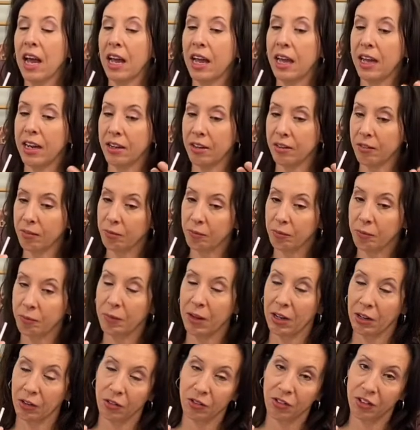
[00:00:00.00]
and
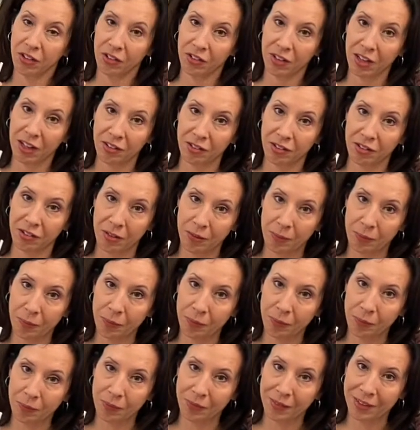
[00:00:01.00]
better success.
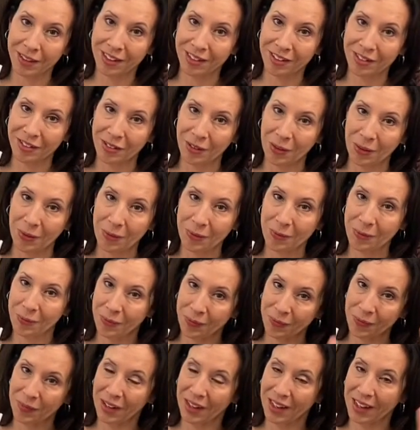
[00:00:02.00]
So,
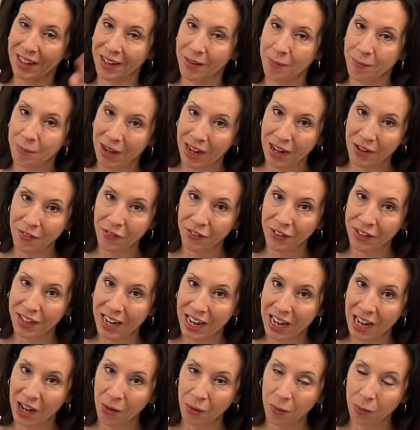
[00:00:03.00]
bye for
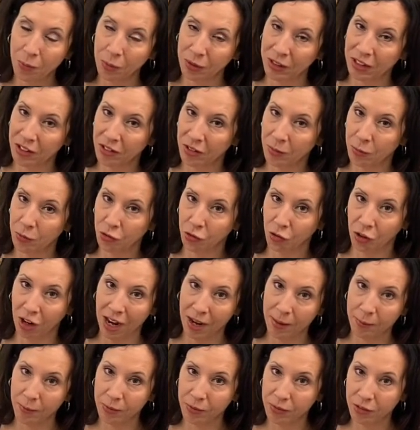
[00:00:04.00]
now. Please
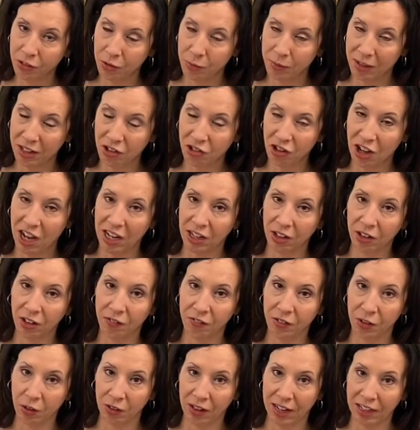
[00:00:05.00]
subscribe to my channel
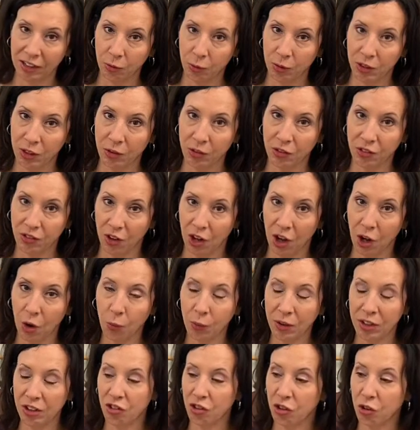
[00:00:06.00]
if you liked what you saw.
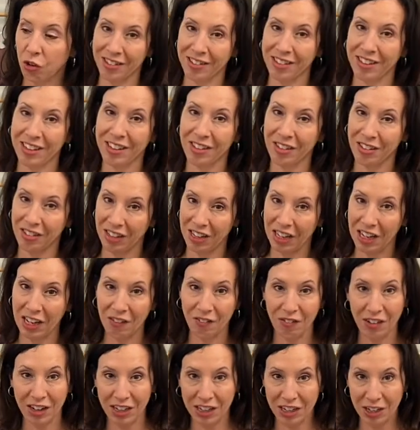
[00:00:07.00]
We dancing and
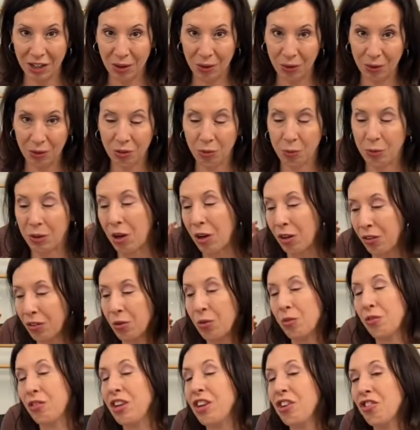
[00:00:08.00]
singing videos. We
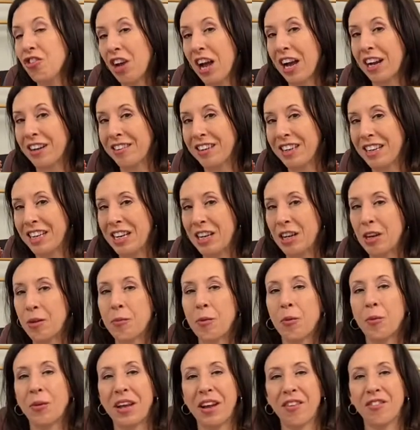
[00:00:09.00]
also teach acting
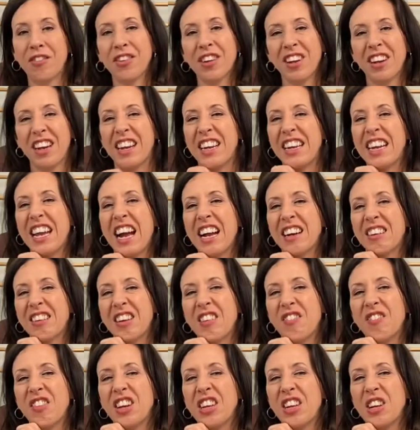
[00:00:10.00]
here, but we haven't done any
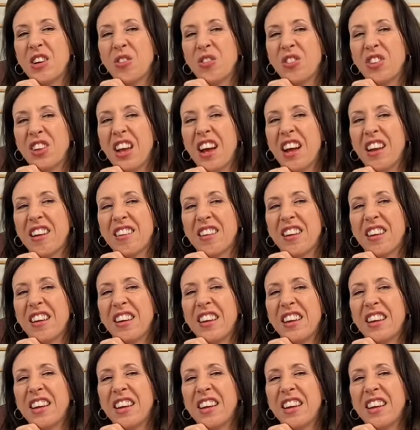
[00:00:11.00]
acting videos yet.